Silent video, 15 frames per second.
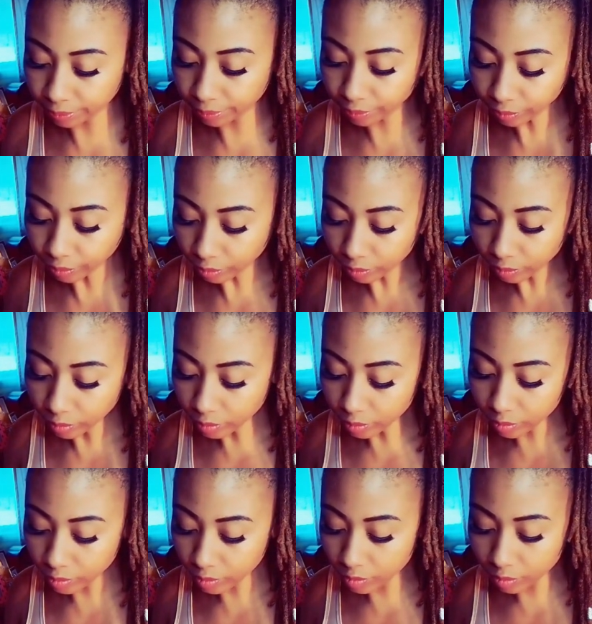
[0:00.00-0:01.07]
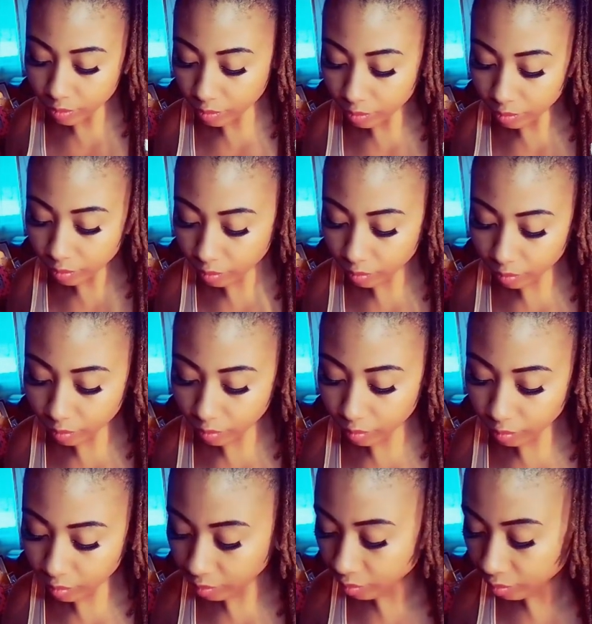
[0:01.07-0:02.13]

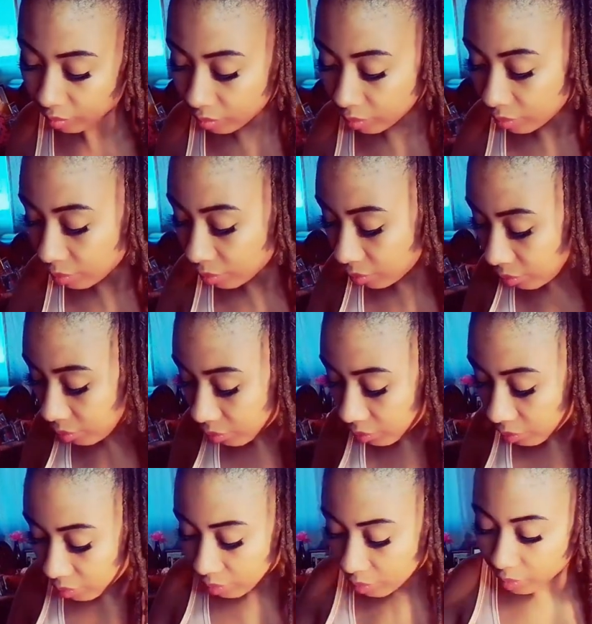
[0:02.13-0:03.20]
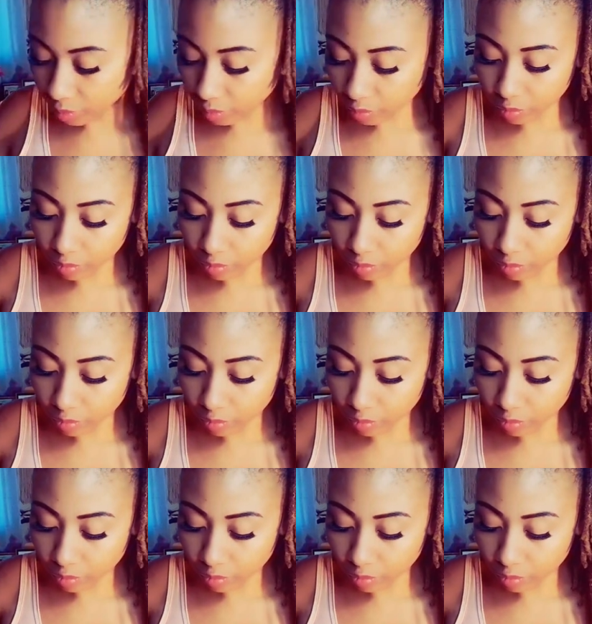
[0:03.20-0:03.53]
No one is speaking in this clip.